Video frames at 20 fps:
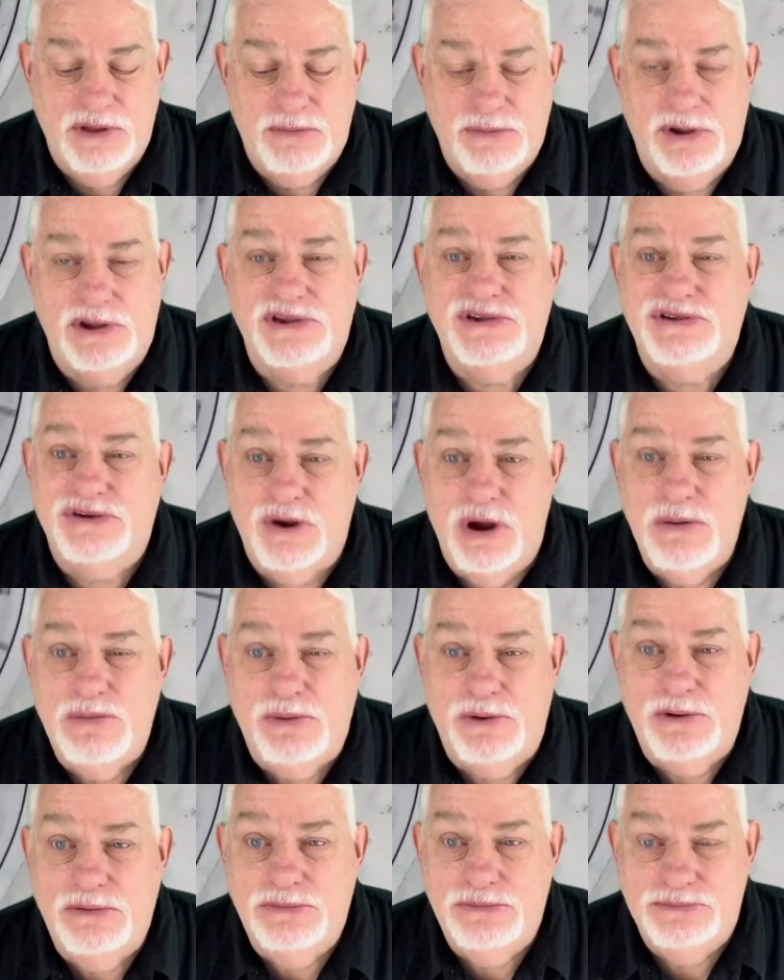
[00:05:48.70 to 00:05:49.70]

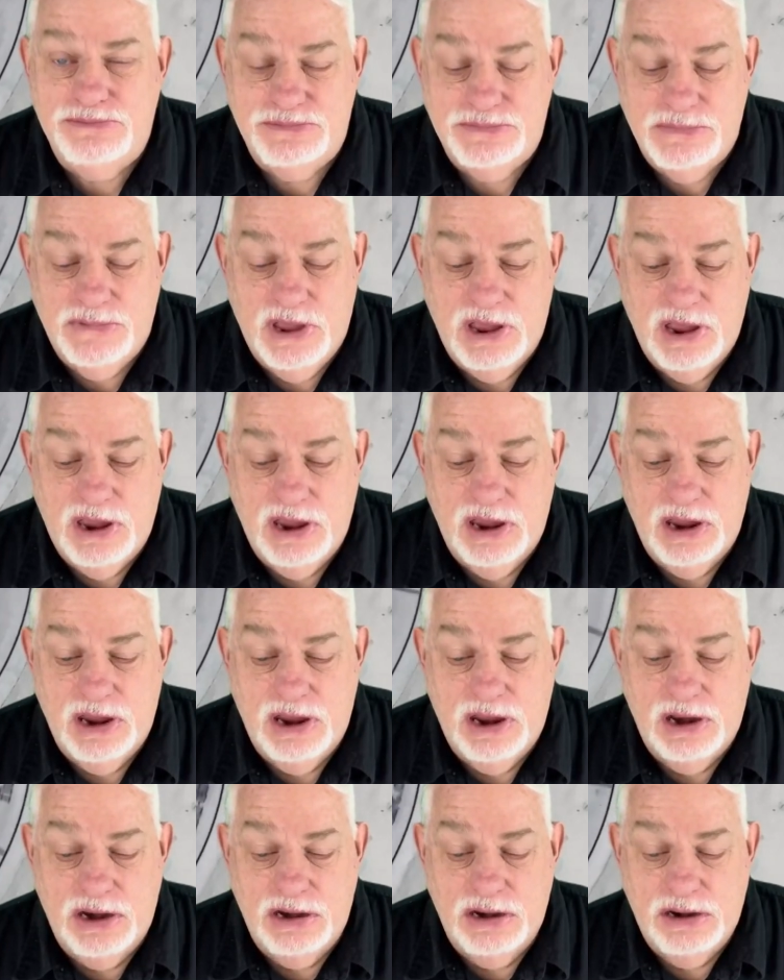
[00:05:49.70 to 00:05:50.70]
scraper,
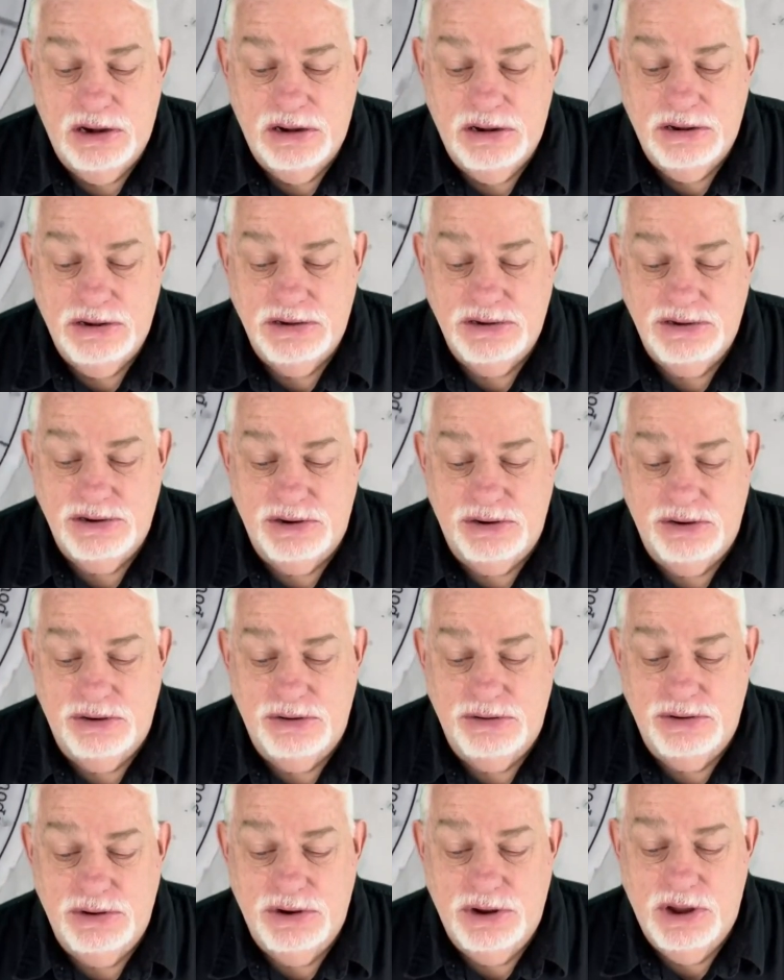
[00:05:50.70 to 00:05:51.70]
and
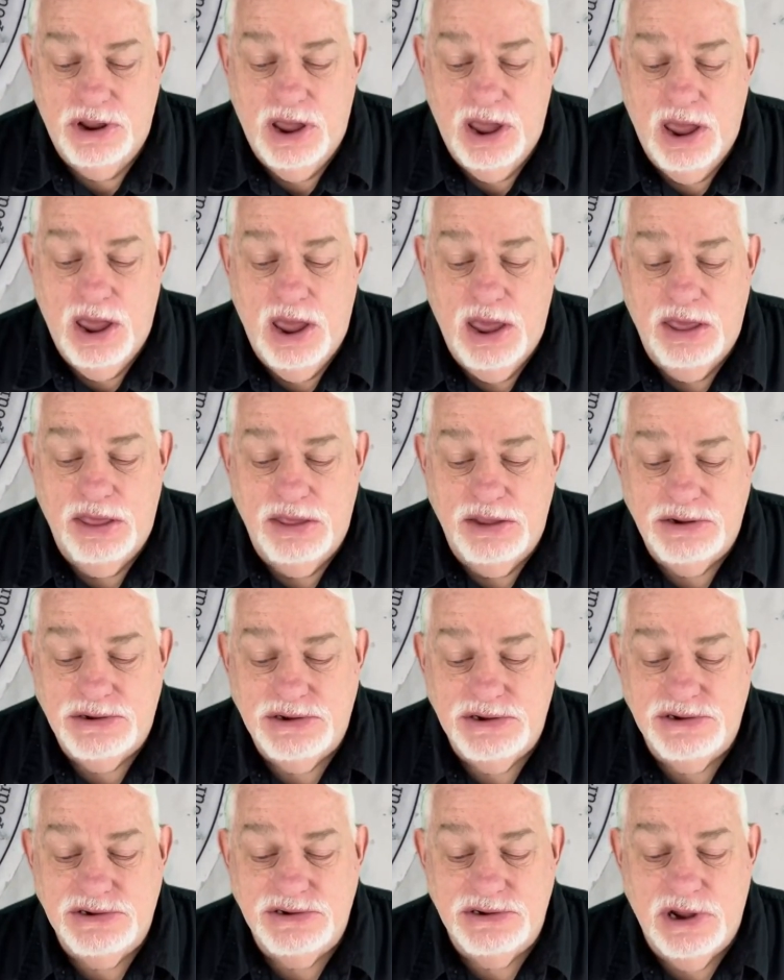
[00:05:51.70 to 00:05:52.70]
so this
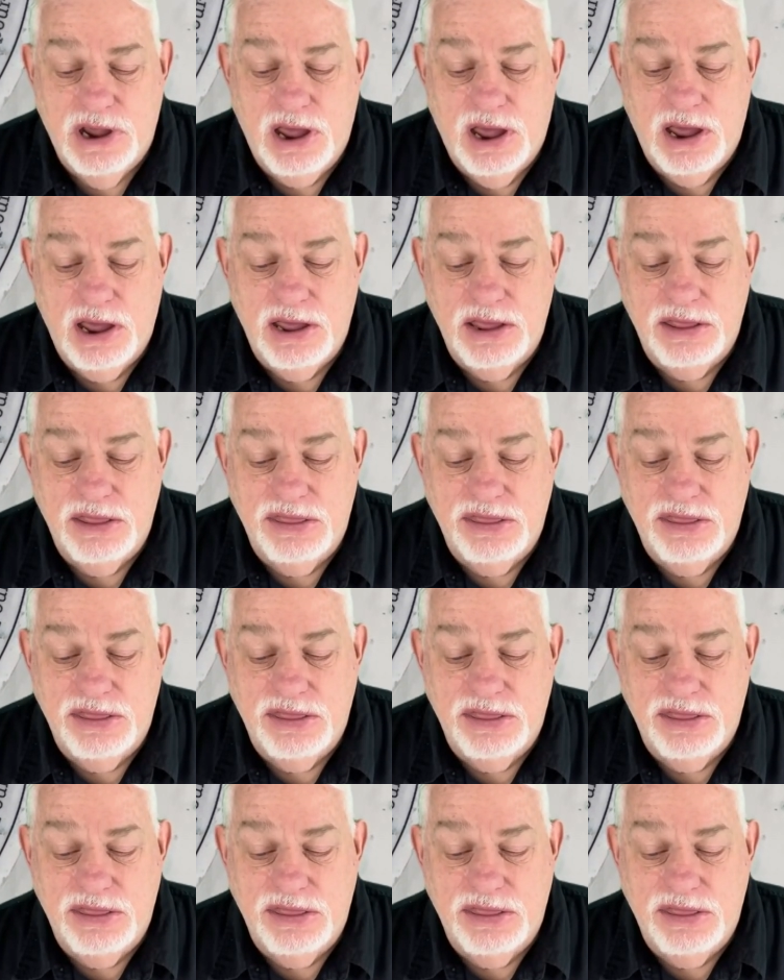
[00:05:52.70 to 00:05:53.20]
is the